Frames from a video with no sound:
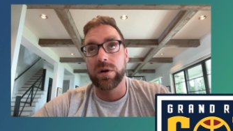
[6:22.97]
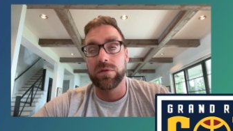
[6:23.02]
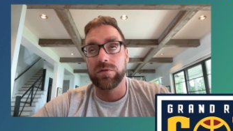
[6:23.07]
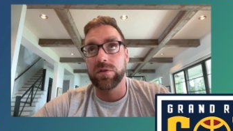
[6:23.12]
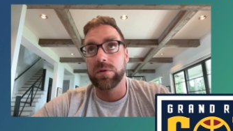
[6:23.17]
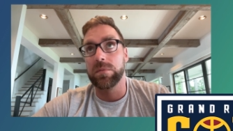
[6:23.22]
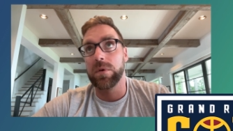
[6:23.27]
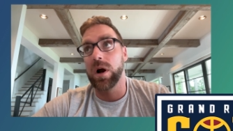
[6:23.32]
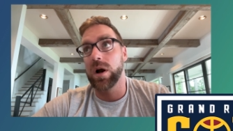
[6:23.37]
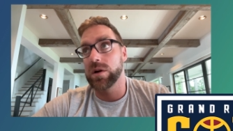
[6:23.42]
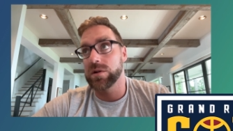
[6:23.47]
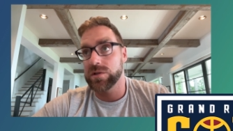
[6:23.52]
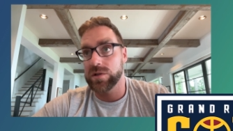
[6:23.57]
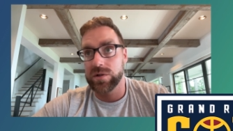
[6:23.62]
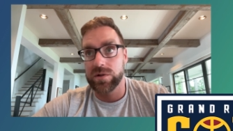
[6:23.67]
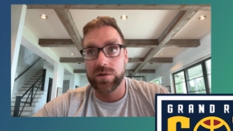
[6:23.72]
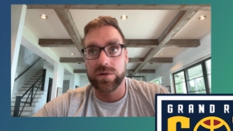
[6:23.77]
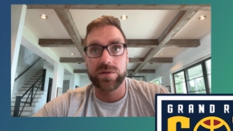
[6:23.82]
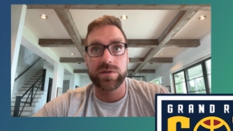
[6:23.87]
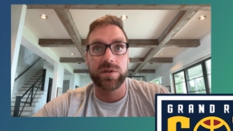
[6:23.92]
from
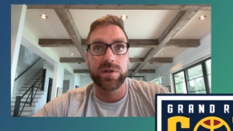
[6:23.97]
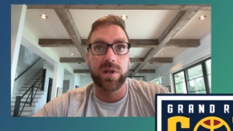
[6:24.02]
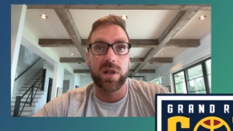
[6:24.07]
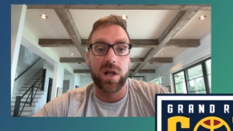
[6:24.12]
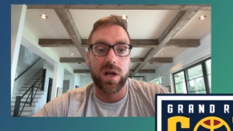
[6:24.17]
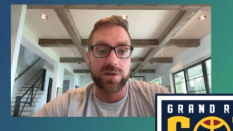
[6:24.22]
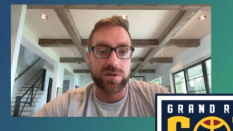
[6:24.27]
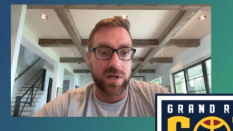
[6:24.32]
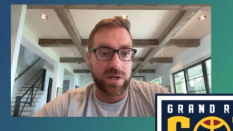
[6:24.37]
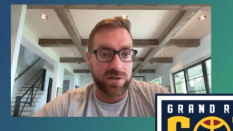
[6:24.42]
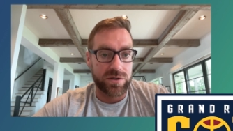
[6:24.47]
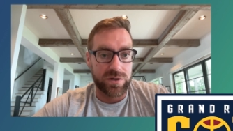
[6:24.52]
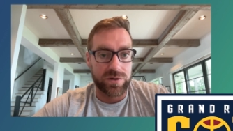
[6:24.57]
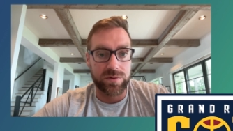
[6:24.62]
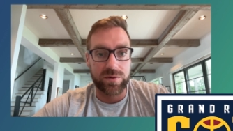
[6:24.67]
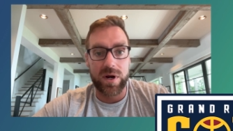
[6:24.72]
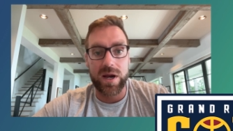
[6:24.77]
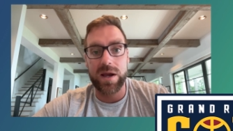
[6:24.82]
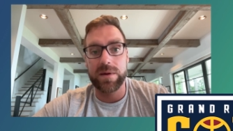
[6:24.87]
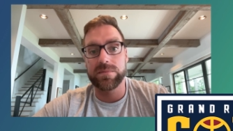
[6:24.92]
Arsenal to the Los Angeles
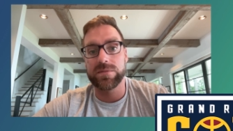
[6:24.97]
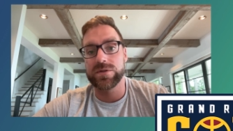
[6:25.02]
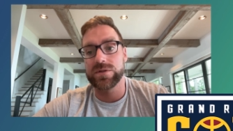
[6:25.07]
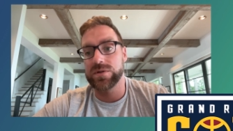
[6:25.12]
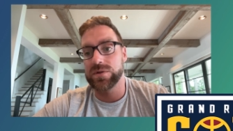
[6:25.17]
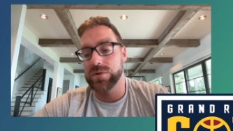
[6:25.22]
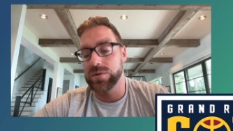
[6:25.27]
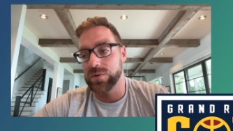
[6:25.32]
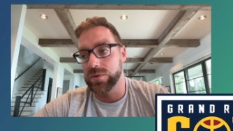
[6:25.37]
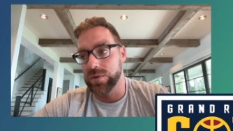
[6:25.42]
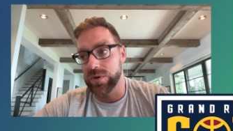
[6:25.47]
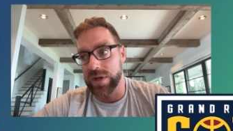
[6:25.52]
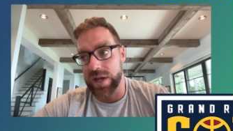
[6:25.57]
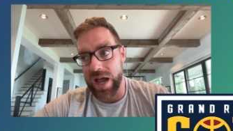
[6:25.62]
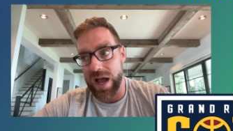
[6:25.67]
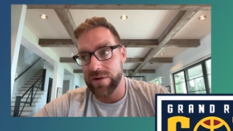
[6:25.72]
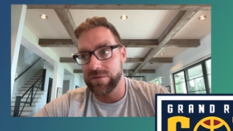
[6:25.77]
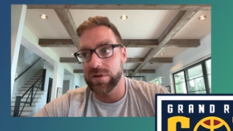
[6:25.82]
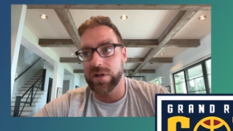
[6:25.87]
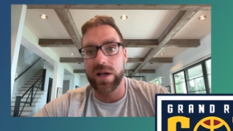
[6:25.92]
Rams to the
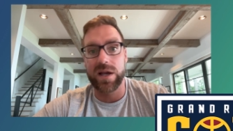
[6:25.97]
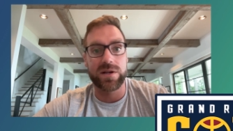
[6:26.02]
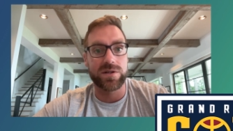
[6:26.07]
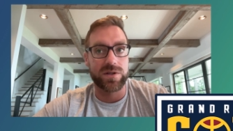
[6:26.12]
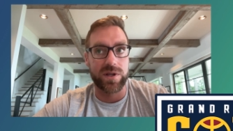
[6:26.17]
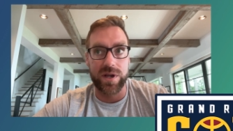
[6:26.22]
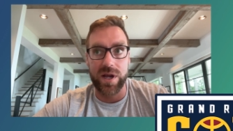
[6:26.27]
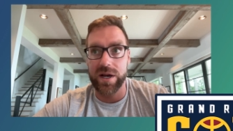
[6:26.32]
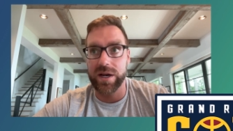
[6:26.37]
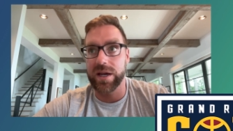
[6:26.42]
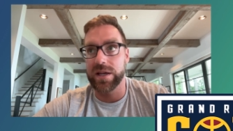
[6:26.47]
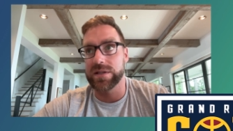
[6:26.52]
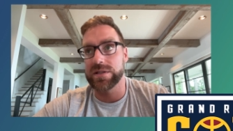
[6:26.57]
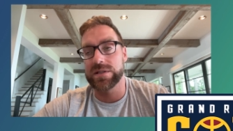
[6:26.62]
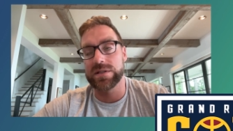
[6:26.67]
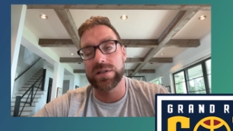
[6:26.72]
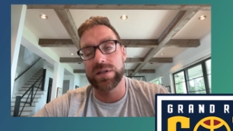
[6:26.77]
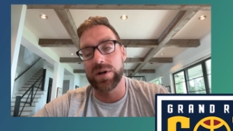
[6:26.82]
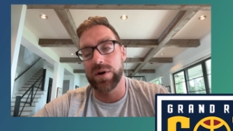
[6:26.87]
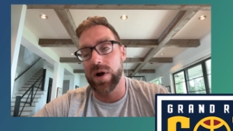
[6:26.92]
Avalanche, the
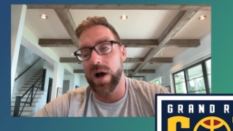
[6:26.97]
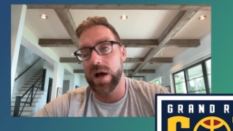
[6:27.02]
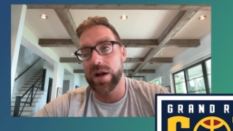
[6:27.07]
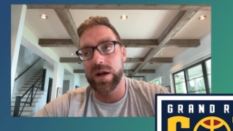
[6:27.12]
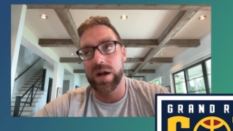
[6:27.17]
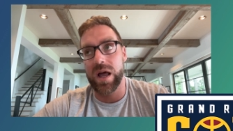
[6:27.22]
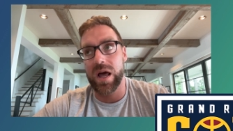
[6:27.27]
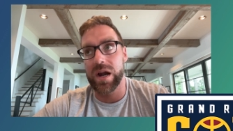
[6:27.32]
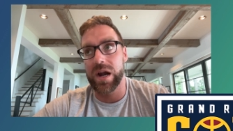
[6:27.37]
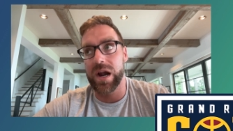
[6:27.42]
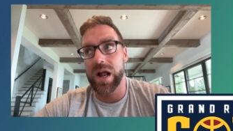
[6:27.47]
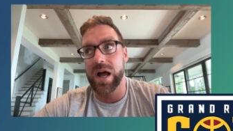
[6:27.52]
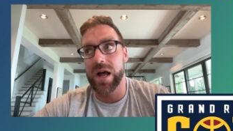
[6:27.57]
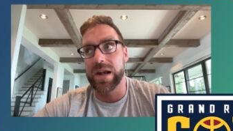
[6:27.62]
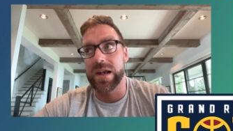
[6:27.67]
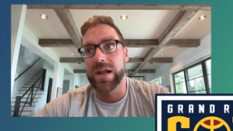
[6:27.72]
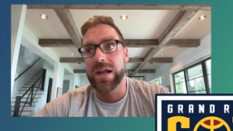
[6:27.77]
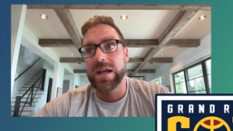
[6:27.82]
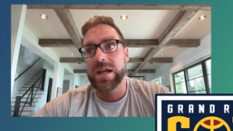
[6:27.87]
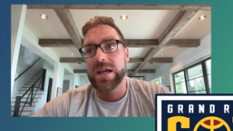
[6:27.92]
Nuggets, on and on and
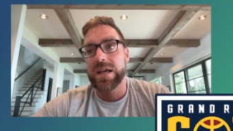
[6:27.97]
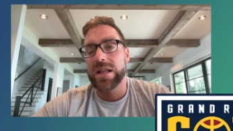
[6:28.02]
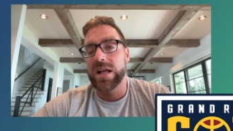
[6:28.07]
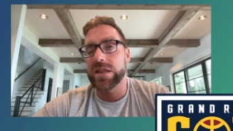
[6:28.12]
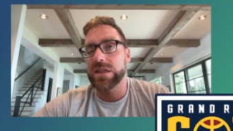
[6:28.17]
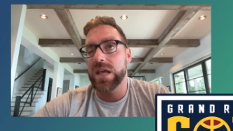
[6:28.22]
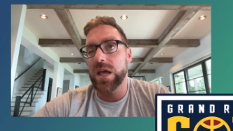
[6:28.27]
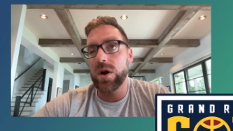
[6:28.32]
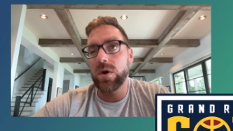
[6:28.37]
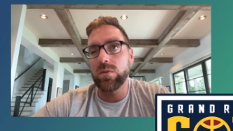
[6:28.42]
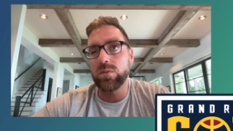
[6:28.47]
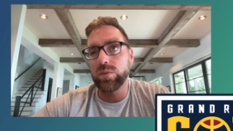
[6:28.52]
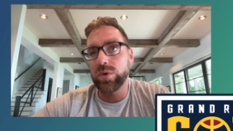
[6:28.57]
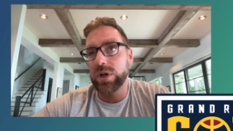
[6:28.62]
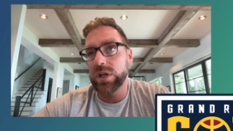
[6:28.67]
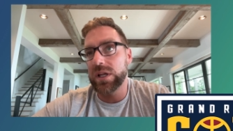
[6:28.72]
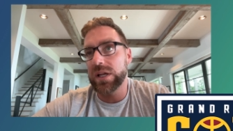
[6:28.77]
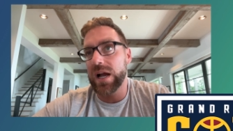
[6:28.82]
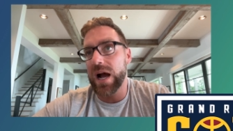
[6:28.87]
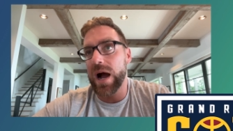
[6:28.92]
on, that they don't
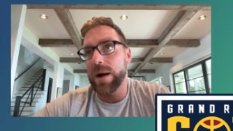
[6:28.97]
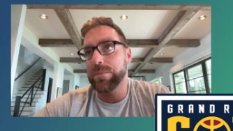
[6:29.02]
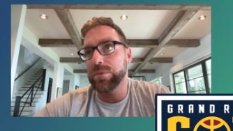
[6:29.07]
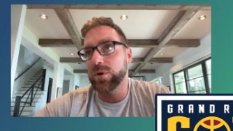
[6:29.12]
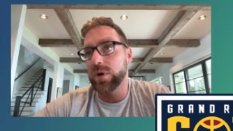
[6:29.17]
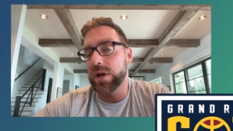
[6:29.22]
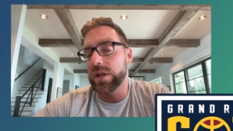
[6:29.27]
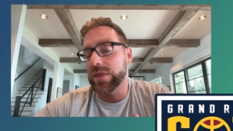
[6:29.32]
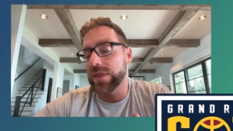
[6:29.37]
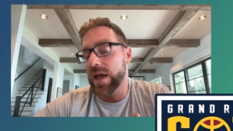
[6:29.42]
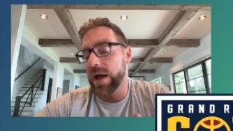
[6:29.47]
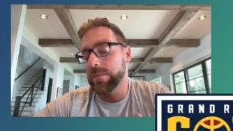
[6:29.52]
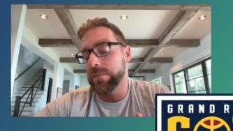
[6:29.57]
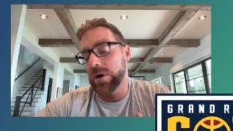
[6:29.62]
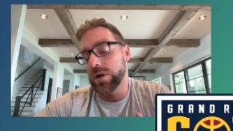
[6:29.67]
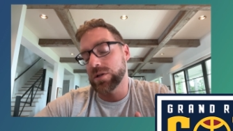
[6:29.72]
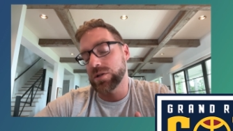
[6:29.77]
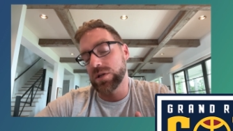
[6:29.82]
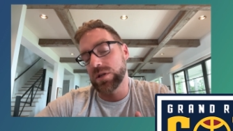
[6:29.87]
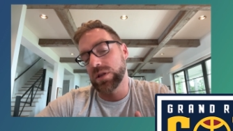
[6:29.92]
really operate that
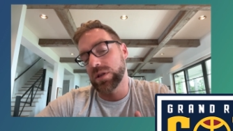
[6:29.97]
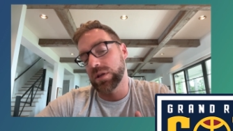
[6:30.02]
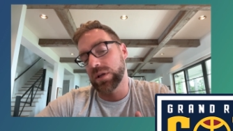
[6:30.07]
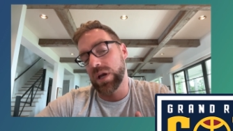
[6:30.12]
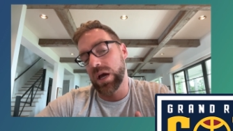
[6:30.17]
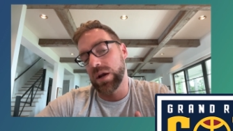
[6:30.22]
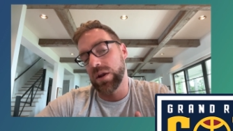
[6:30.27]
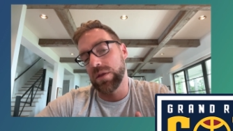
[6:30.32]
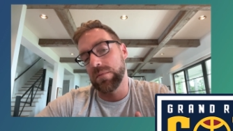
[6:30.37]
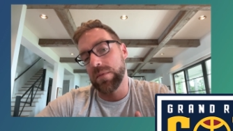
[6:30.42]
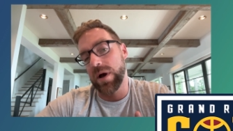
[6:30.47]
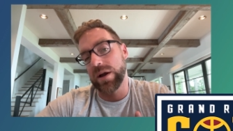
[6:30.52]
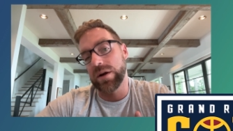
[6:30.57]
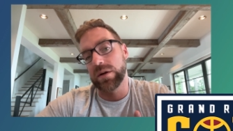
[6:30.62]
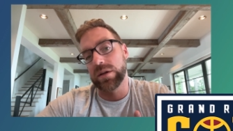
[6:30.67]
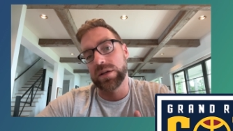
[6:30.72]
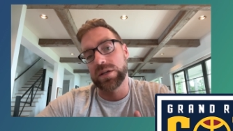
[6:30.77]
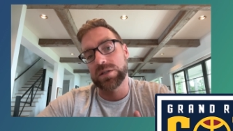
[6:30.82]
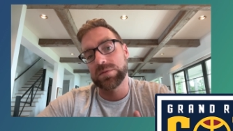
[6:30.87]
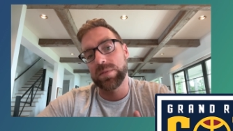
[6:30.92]
much in kind of the minor
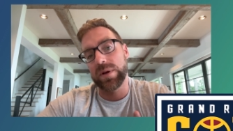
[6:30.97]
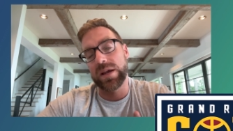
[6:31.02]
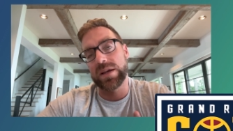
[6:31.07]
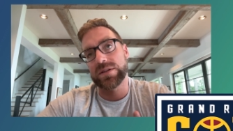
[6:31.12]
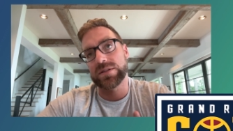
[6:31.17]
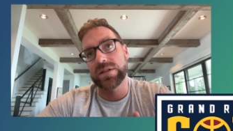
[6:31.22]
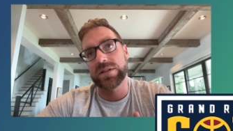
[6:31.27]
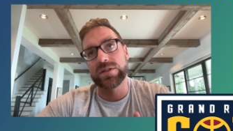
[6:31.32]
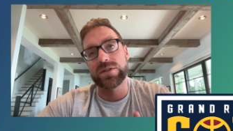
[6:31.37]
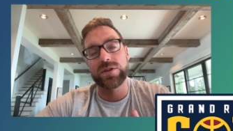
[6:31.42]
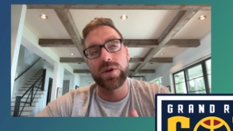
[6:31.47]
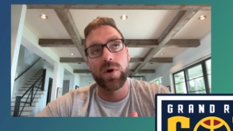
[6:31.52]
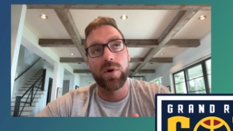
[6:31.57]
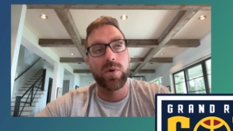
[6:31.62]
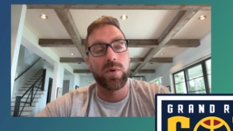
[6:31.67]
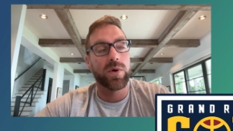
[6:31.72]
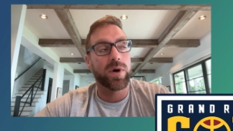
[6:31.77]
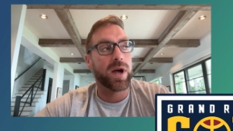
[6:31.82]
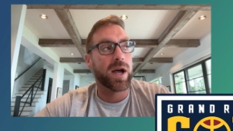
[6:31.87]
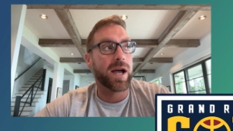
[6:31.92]
league space. And
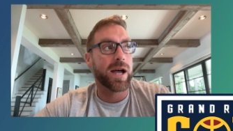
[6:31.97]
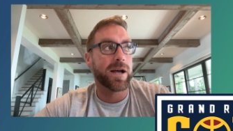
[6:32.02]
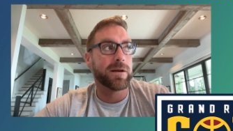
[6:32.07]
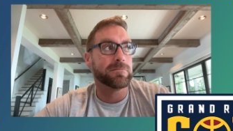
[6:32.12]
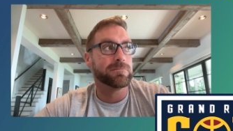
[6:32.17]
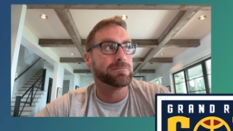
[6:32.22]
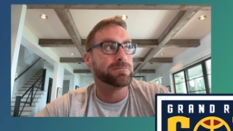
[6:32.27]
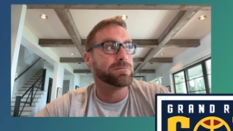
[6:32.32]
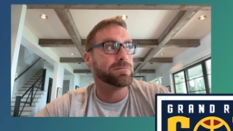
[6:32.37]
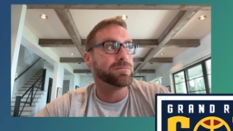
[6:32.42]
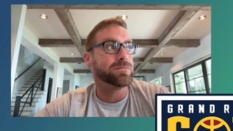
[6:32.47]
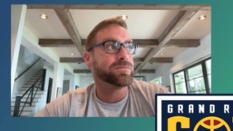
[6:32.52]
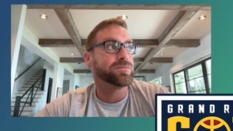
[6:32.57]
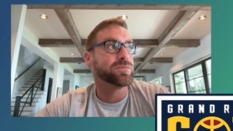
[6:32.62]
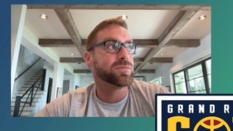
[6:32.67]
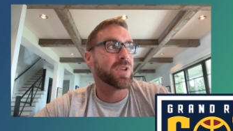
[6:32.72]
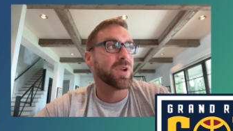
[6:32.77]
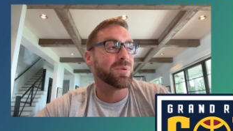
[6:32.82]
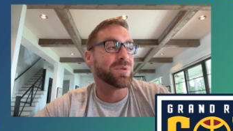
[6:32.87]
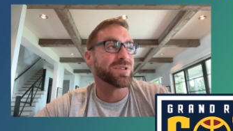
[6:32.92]
so
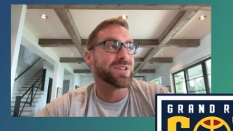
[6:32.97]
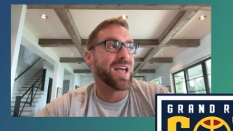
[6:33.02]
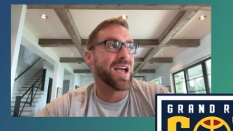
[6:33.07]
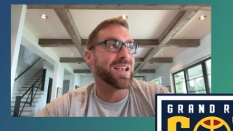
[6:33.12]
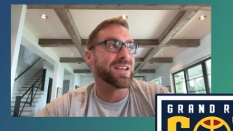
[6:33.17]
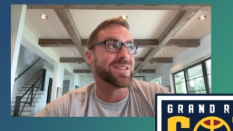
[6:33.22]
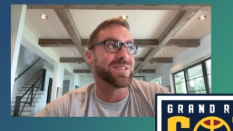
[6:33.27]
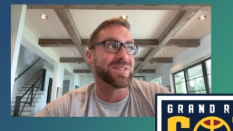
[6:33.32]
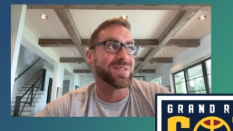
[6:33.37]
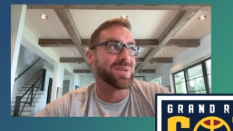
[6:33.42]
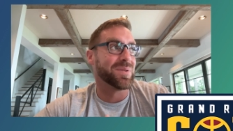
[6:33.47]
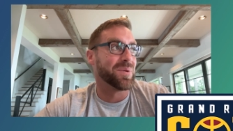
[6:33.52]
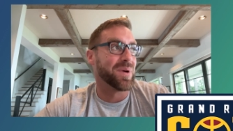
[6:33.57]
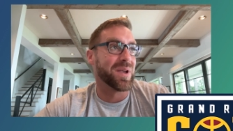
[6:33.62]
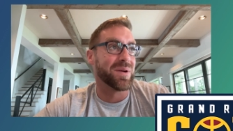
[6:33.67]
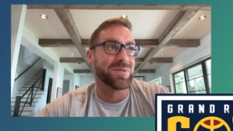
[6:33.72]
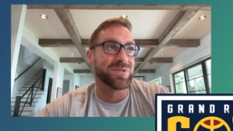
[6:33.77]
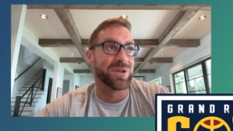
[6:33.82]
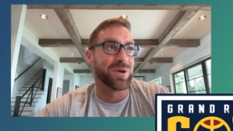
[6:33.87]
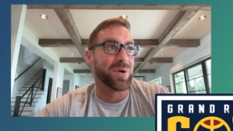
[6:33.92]
it was nice.
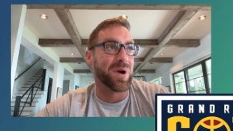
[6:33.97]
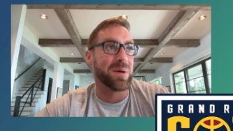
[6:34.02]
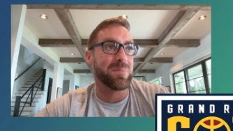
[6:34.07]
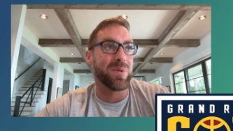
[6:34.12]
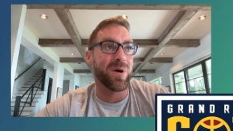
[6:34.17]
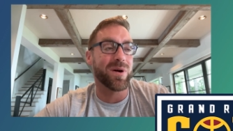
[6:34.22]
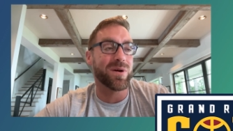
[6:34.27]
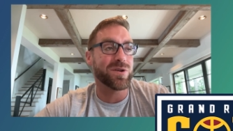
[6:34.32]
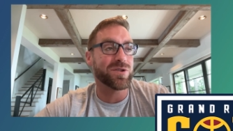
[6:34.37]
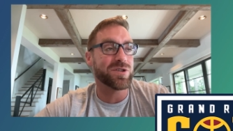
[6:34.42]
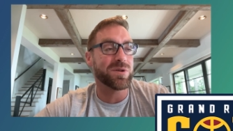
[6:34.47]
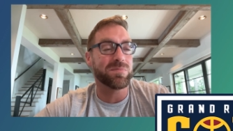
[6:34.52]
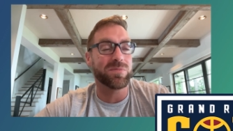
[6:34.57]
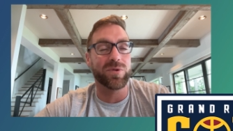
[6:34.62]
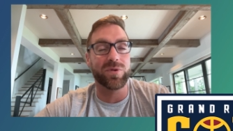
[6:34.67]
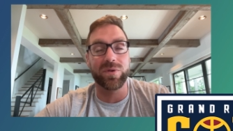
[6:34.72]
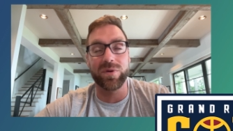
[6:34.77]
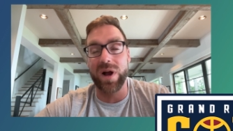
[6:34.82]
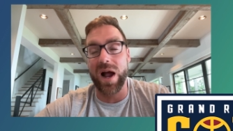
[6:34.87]
It was a great partnership.